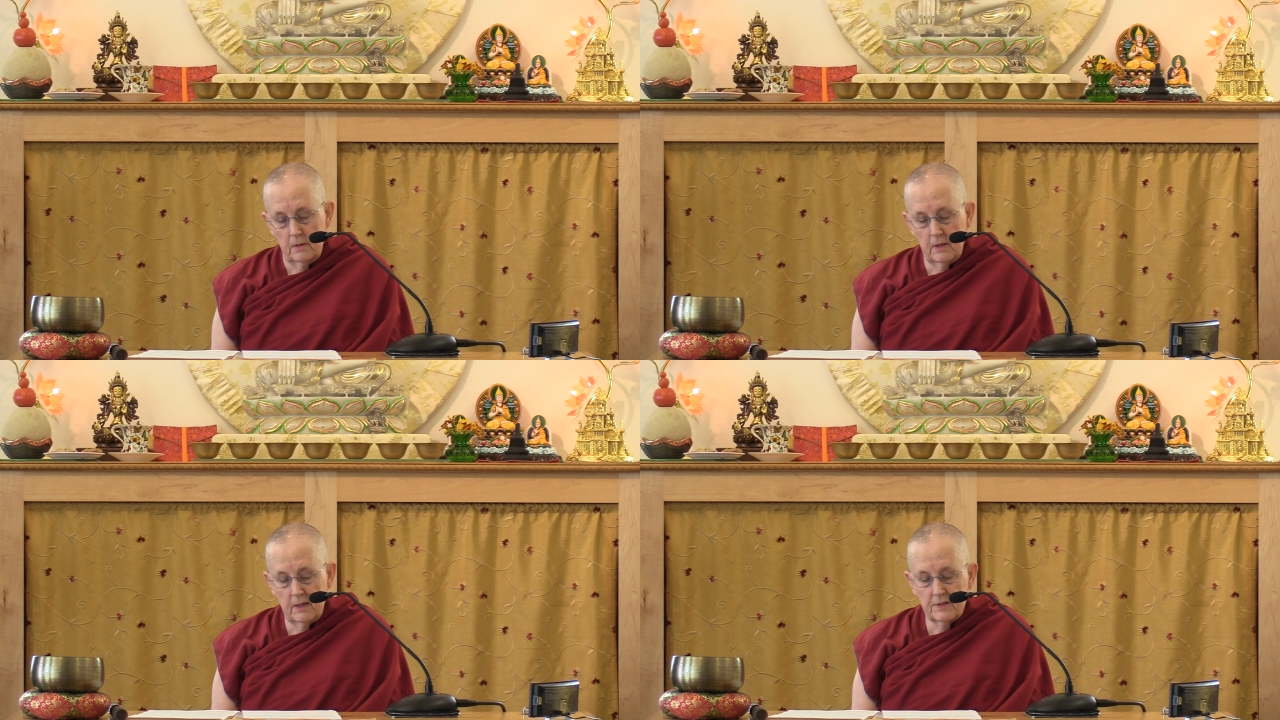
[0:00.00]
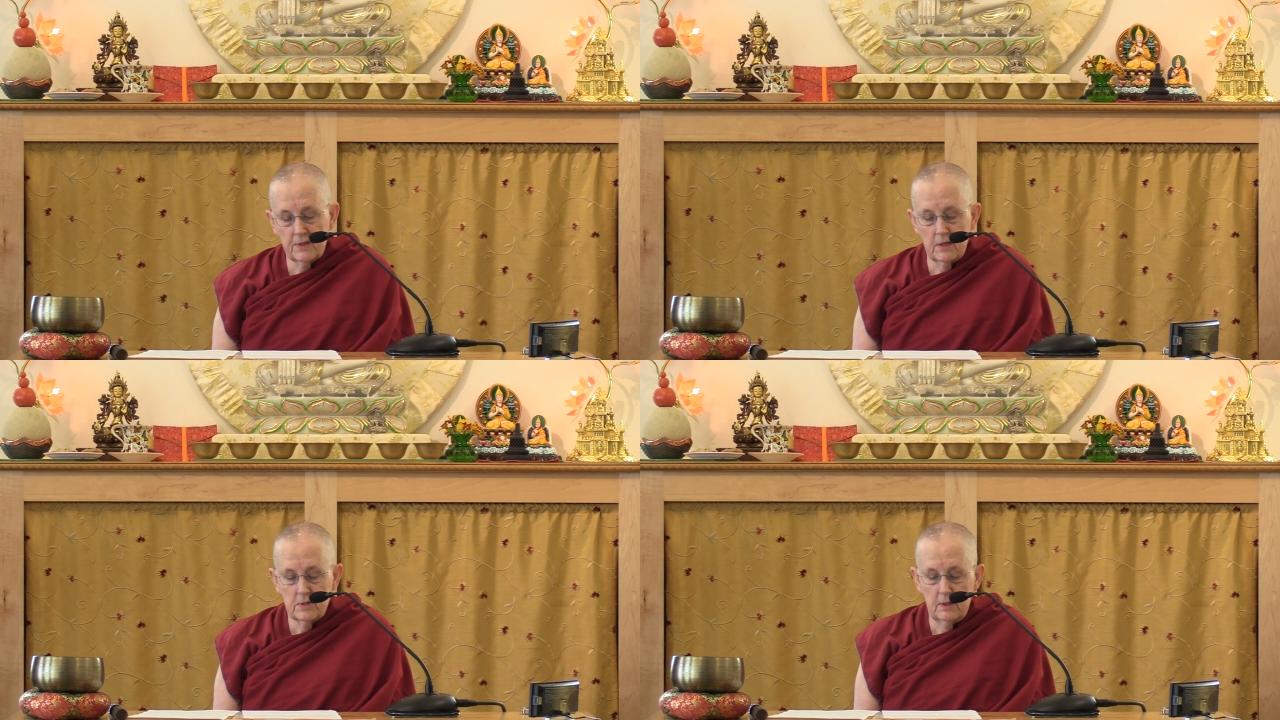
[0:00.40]
And
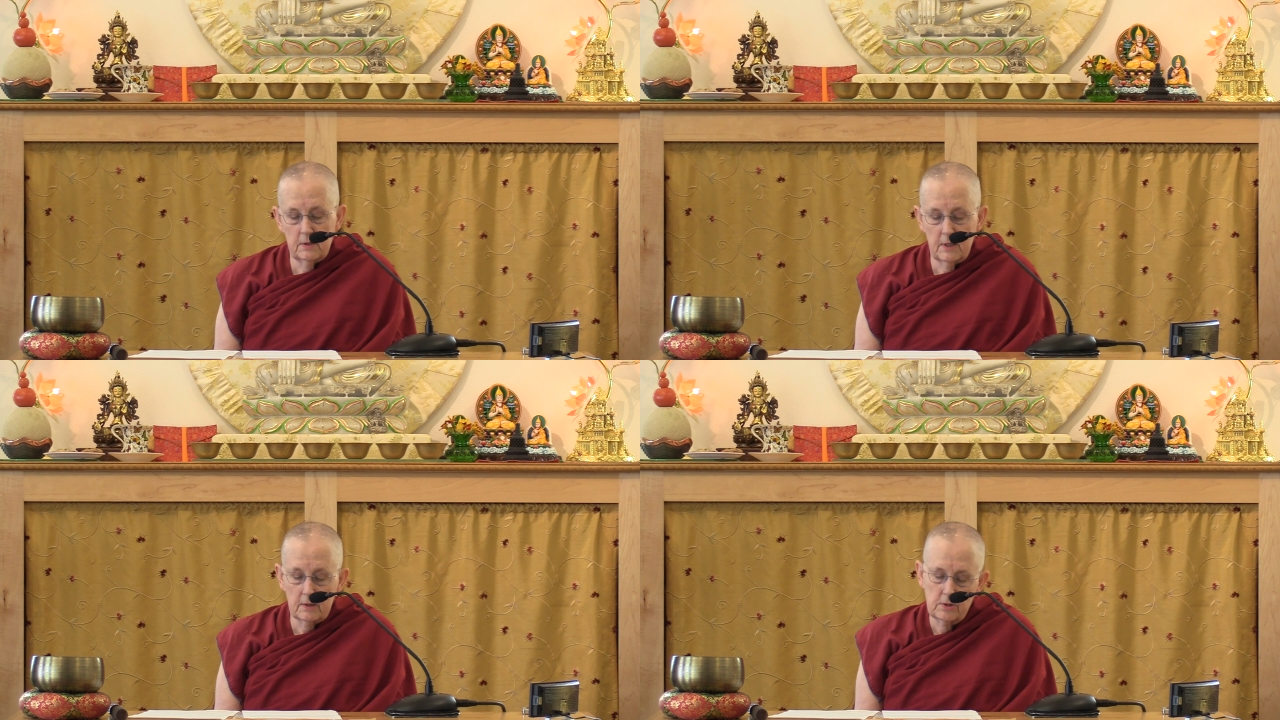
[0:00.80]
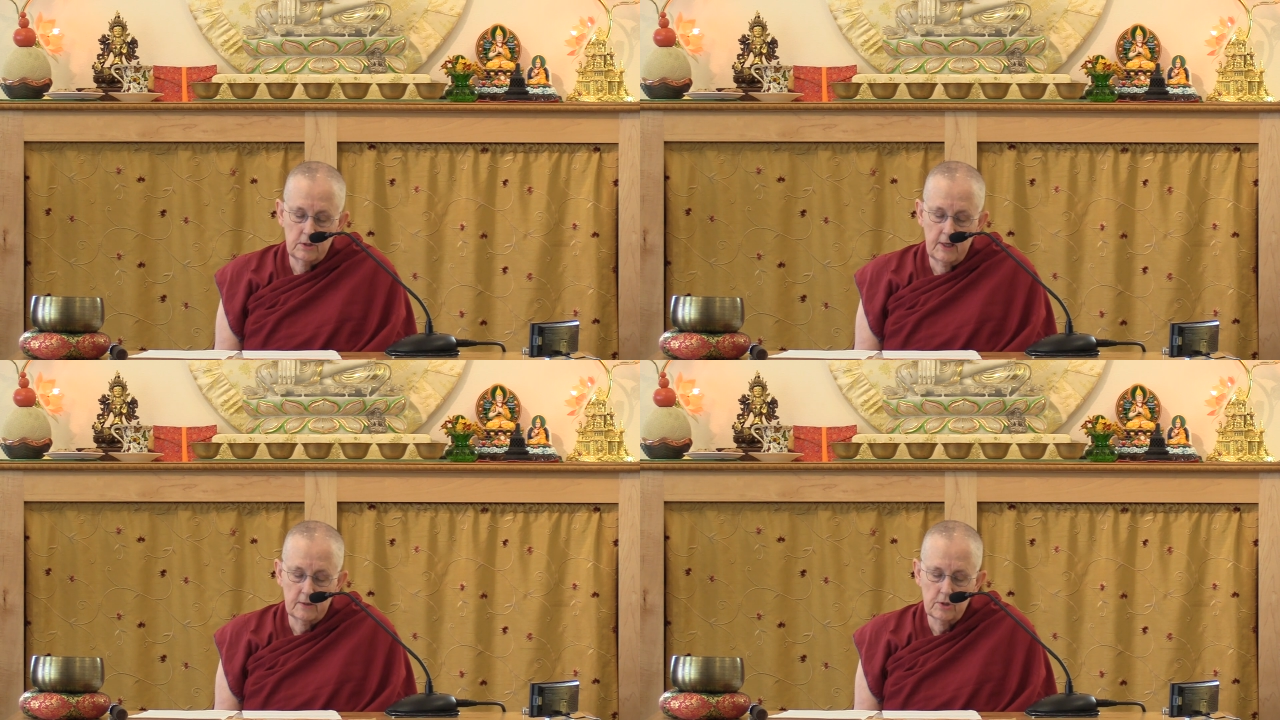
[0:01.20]
as Geshe
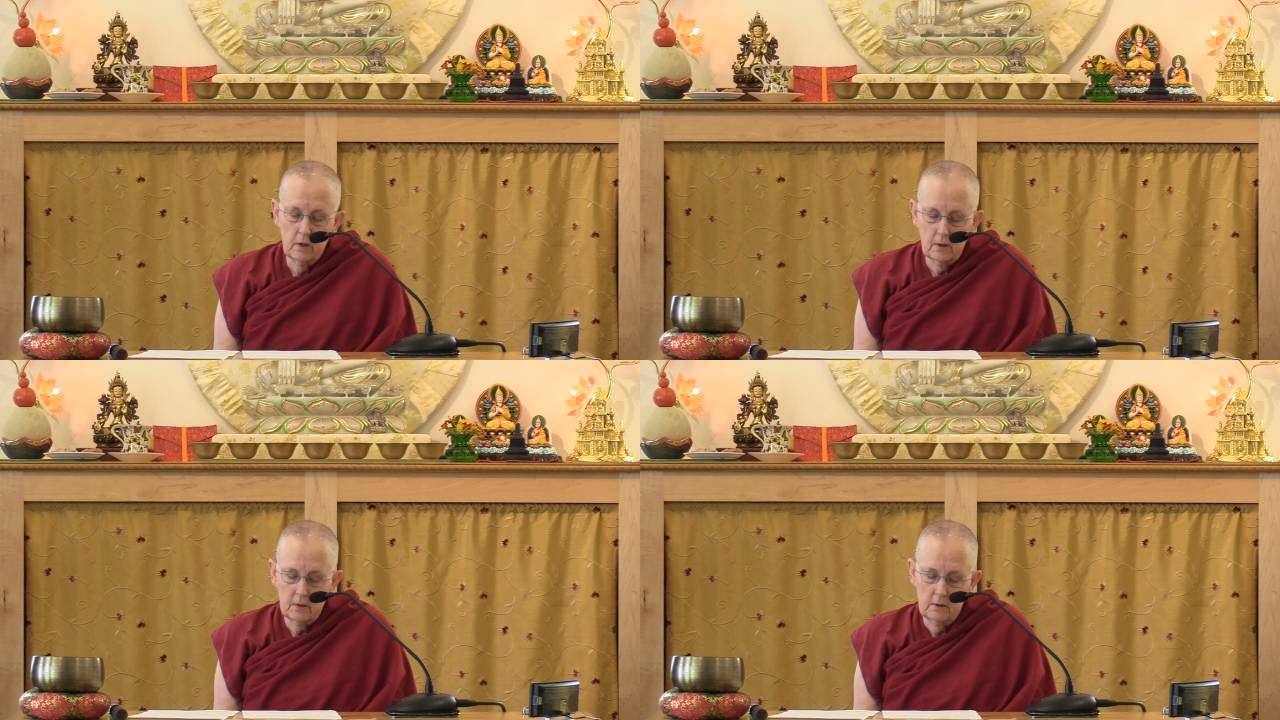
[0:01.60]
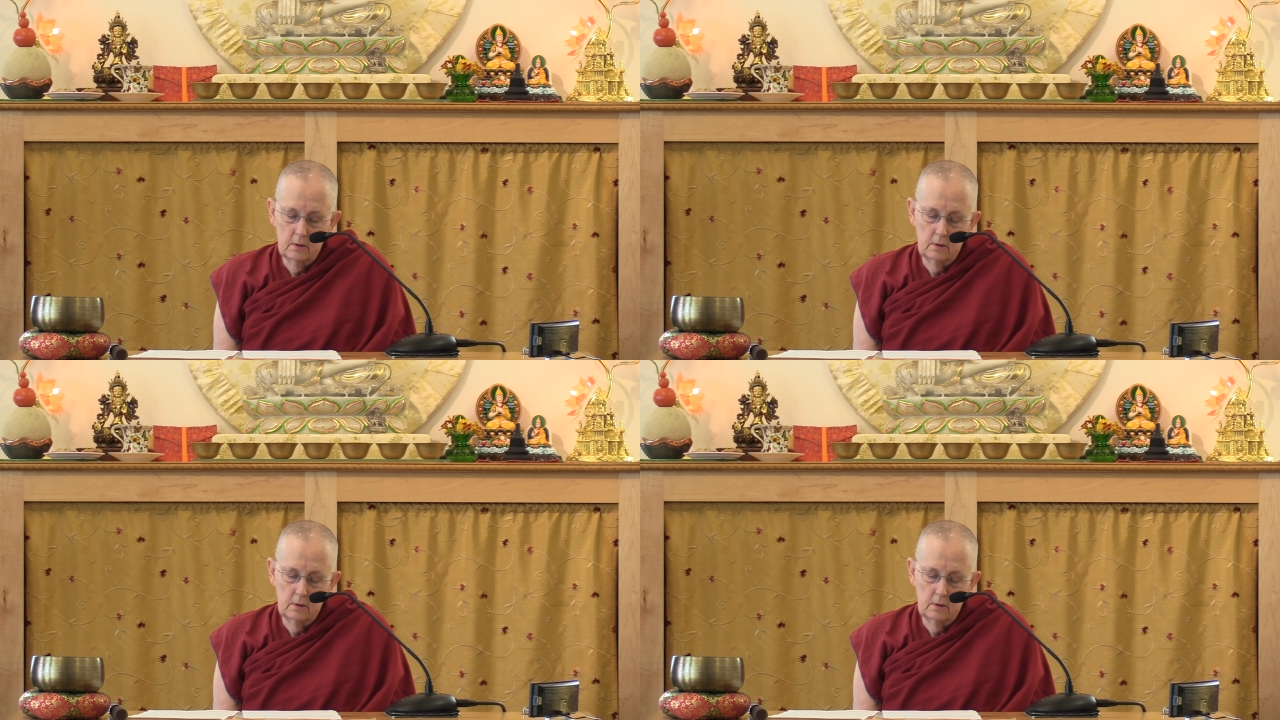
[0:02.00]
Tek Chok